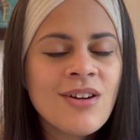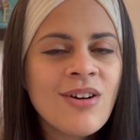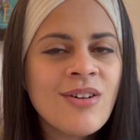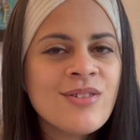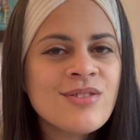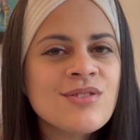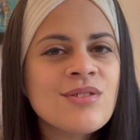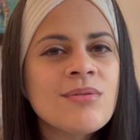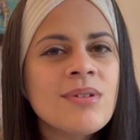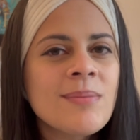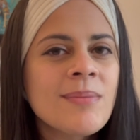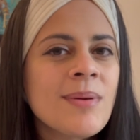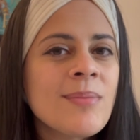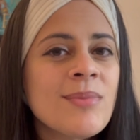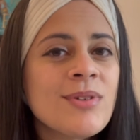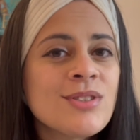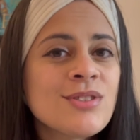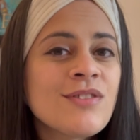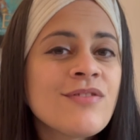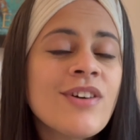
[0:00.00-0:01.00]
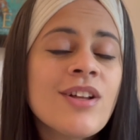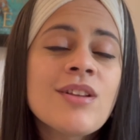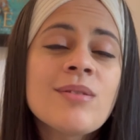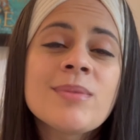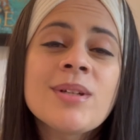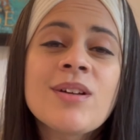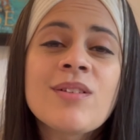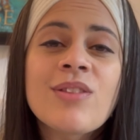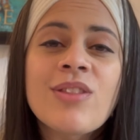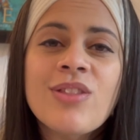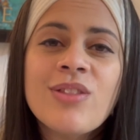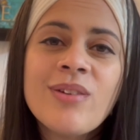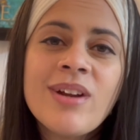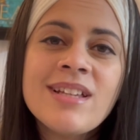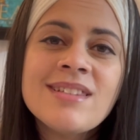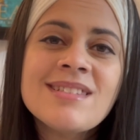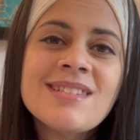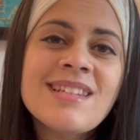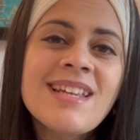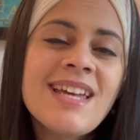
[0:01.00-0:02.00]
Also remember to follow me on
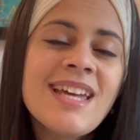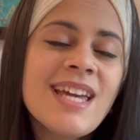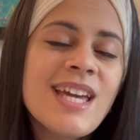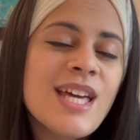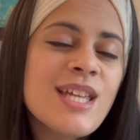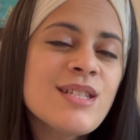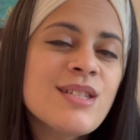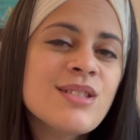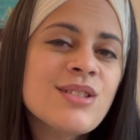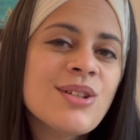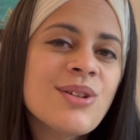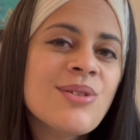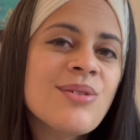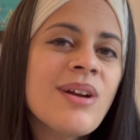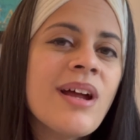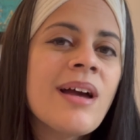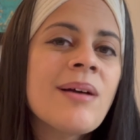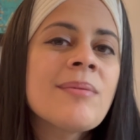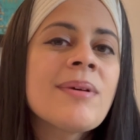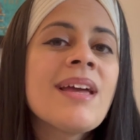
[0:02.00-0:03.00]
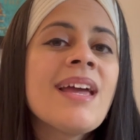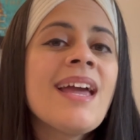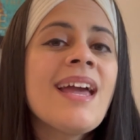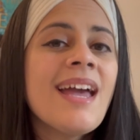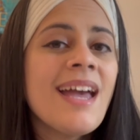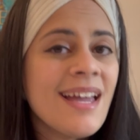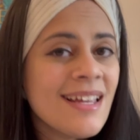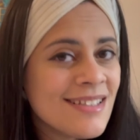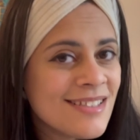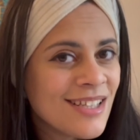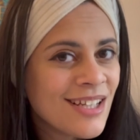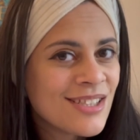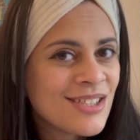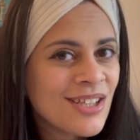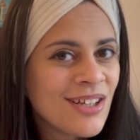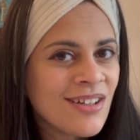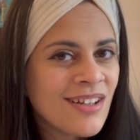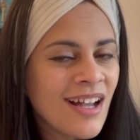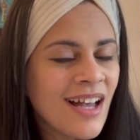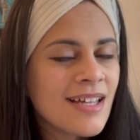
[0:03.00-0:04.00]
Threads, Instagram, and
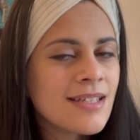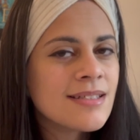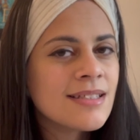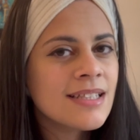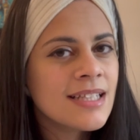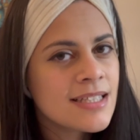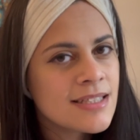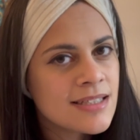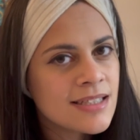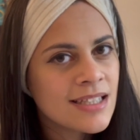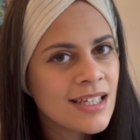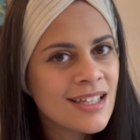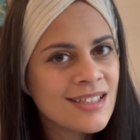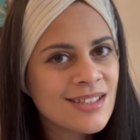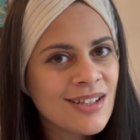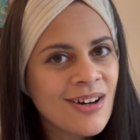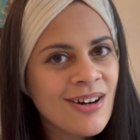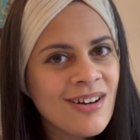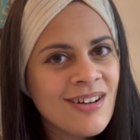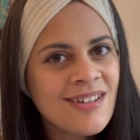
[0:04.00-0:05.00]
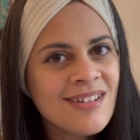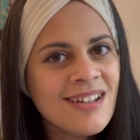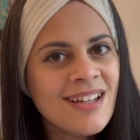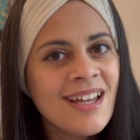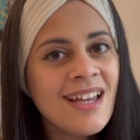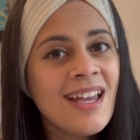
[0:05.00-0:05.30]
TikTok as Alexi et al.